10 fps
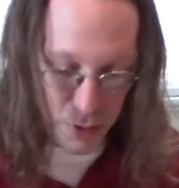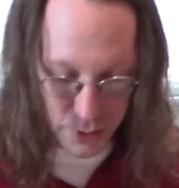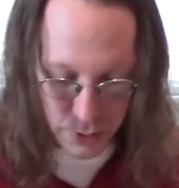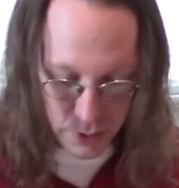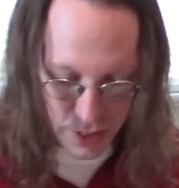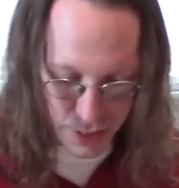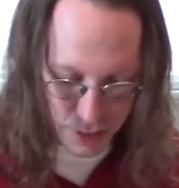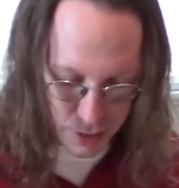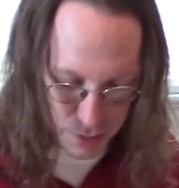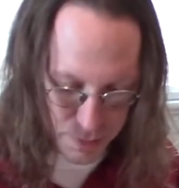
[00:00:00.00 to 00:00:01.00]
three
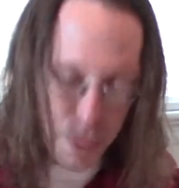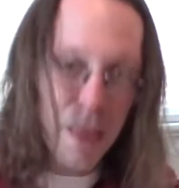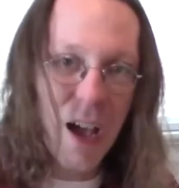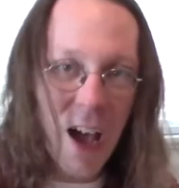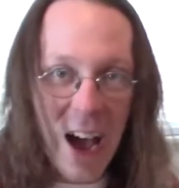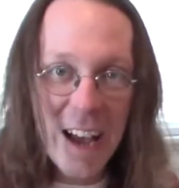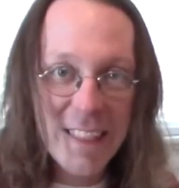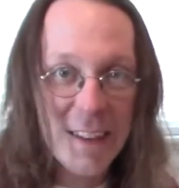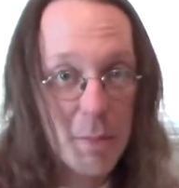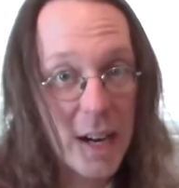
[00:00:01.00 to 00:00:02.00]
hitter. I
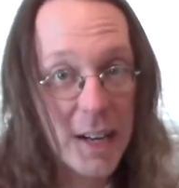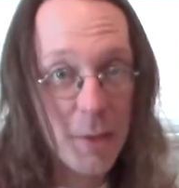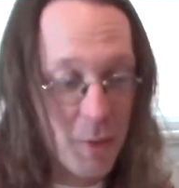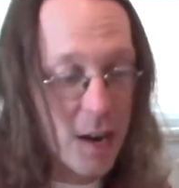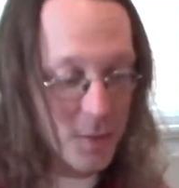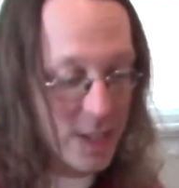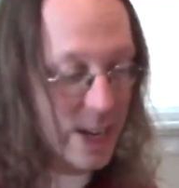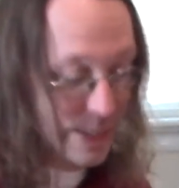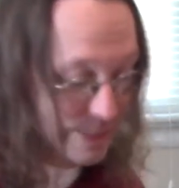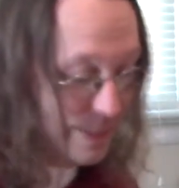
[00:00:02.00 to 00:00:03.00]
think Brandon Webb's day
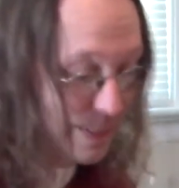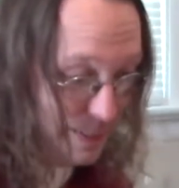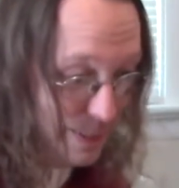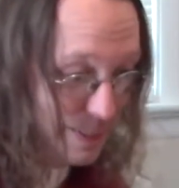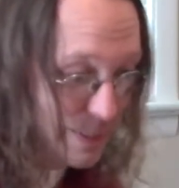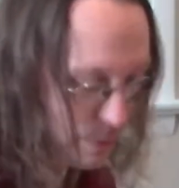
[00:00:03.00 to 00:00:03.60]
is done here.